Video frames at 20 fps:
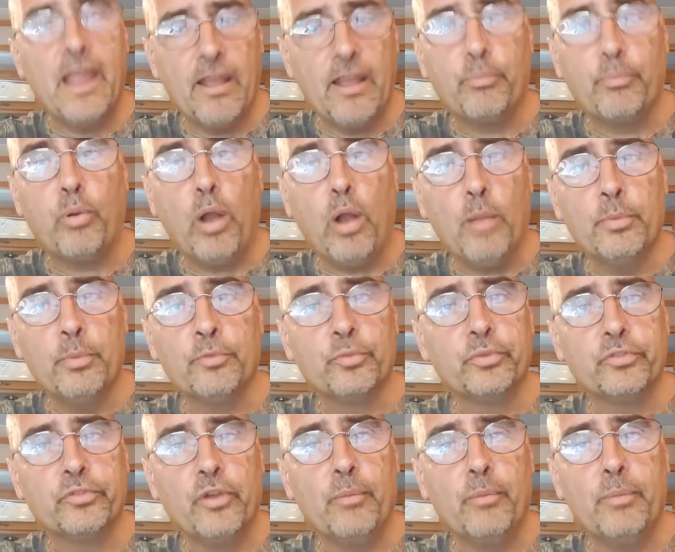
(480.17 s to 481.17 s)
have problems
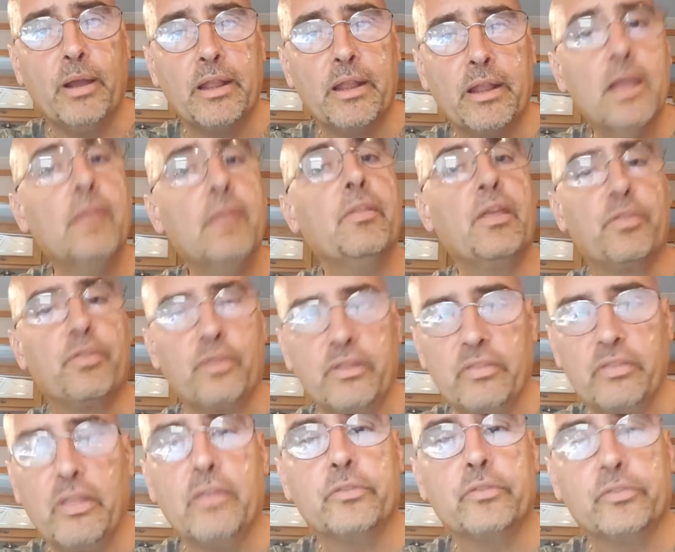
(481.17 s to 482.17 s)
with somebody. They think
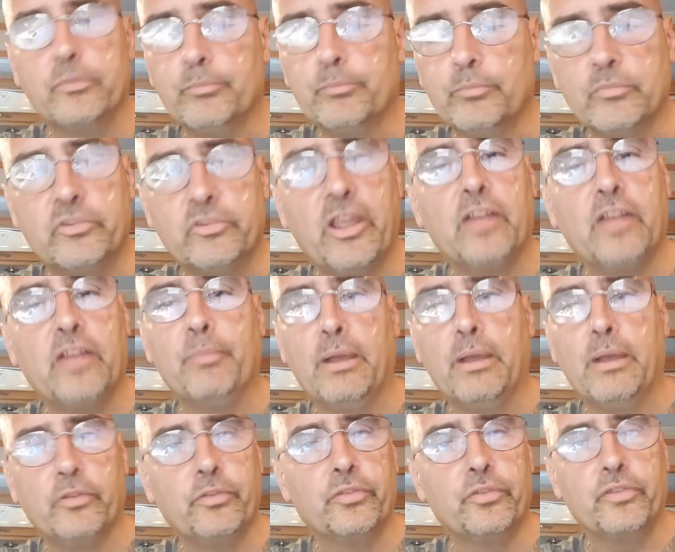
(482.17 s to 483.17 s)
they
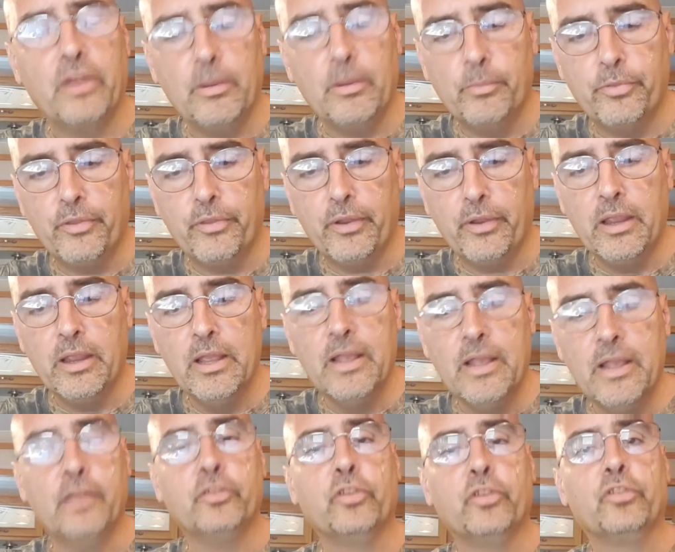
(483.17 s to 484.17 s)
tantamount to the same thing.
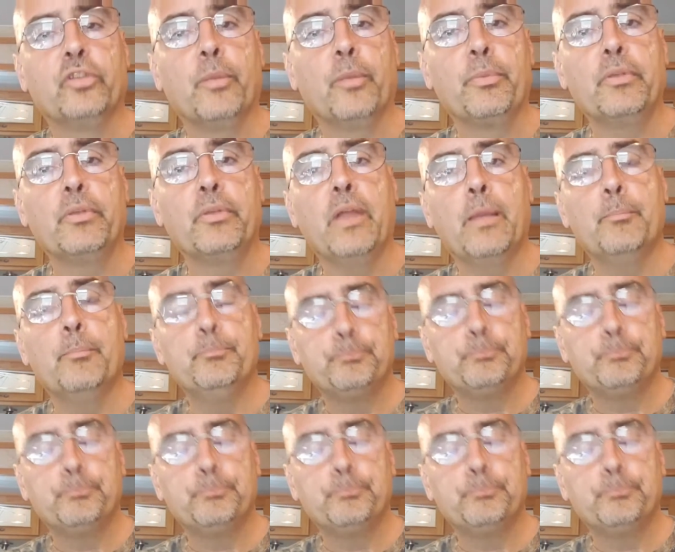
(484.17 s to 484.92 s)
This is something that